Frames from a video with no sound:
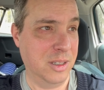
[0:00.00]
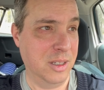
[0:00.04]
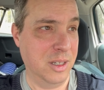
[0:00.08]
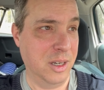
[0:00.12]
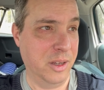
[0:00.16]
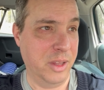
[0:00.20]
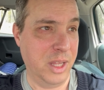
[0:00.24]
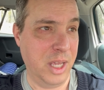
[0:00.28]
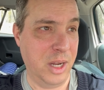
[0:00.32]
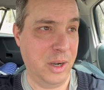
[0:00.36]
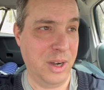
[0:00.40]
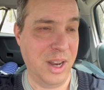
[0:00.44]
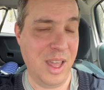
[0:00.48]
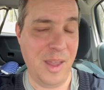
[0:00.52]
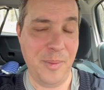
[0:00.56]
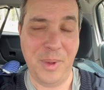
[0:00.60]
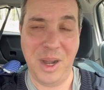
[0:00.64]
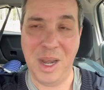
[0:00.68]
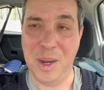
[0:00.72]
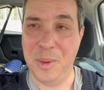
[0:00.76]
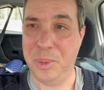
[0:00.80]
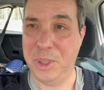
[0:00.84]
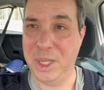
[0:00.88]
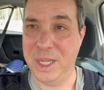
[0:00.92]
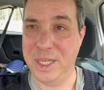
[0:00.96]
You know, they don't have
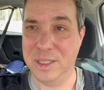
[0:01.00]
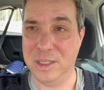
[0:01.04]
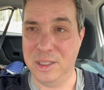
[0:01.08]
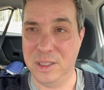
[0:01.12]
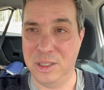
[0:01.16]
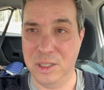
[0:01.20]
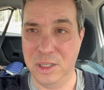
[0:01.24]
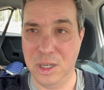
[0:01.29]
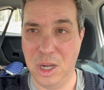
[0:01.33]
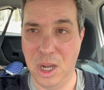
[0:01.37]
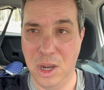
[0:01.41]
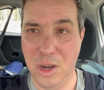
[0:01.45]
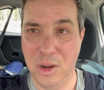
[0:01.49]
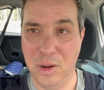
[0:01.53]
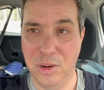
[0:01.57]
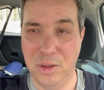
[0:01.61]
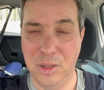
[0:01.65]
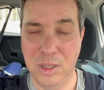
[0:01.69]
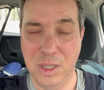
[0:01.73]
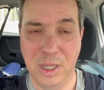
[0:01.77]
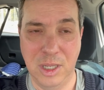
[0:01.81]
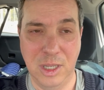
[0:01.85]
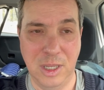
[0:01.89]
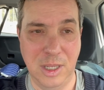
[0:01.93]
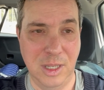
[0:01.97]
many places to go.
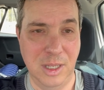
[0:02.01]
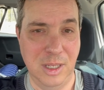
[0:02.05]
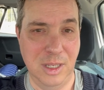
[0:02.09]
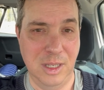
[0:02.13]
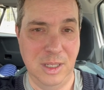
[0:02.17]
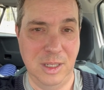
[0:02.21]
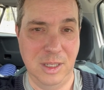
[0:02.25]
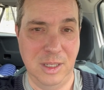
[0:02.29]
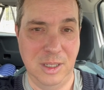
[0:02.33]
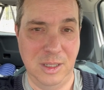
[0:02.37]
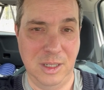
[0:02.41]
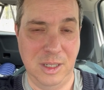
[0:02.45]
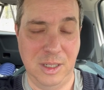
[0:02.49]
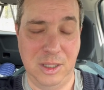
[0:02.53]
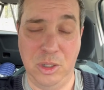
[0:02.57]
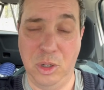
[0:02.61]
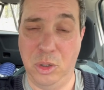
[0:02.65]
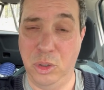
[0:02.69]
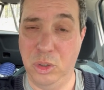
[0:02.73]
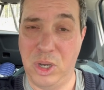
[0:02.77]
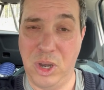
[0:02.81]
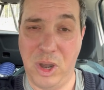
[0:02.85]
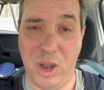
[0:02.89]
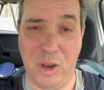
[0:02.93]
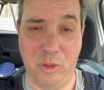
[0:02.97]
Just
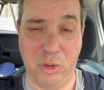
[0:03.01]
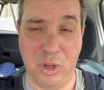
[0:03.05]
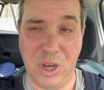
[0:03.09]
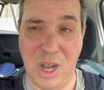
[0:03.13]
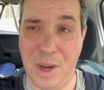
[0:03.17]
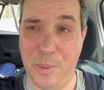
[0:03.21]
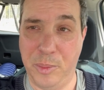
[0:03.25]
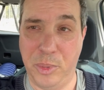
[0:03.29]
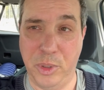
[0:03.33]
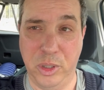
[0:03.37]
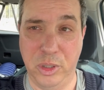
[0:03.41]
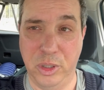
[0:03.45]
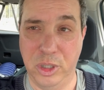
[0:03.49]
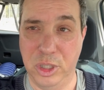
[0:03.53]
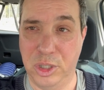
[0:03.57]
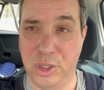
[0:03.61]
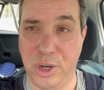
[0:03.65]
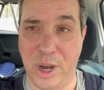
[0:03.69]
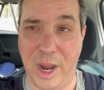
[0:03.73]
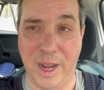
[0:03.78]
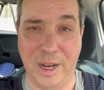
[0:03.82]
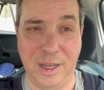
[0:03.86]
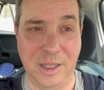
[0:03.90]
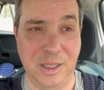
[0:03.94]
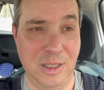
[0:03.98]
don't trample those
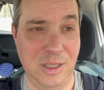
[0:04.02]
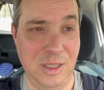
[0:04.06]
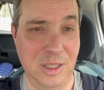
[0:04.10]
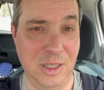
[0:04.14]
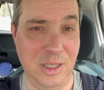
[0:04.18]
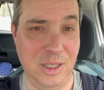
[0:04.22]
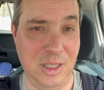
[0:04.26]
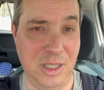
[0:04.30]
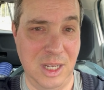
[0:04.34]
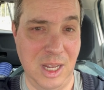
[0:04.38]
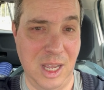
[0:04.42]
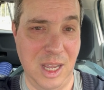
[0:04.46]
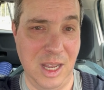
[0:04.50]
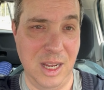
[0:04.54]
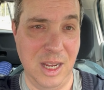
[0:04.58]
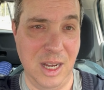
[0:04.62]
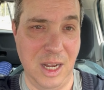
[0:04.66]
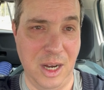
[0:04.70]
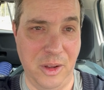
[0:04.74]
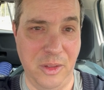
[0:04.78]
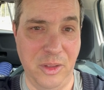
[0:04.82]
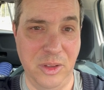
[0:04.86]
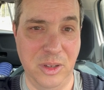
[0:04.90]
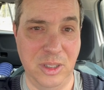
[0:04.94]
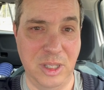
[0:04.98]
tracks. Just, you
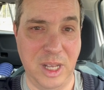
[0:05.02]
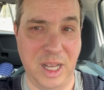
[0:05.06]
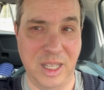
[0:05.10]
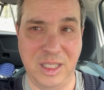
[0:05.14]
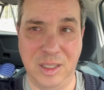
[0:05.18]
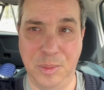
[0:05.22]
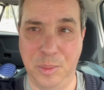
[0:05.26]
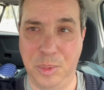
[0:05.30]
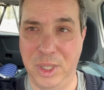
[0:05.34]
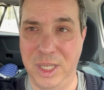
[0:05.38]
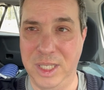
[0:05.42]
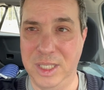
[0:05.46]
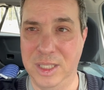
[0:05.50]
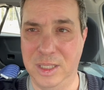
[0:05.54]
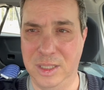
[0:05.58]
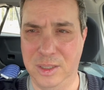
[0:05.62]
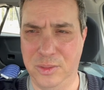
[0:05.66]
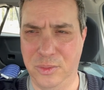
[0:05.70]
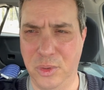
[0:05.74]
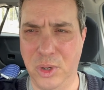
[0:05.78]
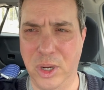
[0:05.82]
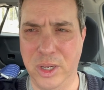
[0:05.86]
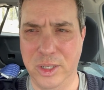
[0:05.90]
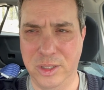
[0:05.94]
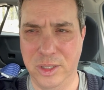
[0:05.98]
know, there's lots of places
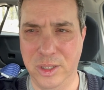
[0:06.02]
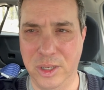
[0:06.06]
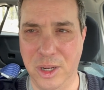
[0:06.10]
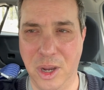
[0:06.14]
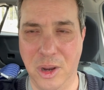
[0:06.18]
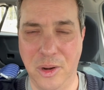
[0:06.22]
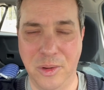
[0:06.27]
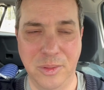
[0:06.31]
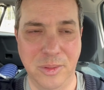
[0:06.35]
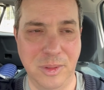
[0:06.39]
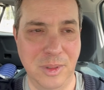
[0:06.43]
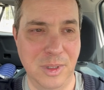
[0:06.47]
for us to go.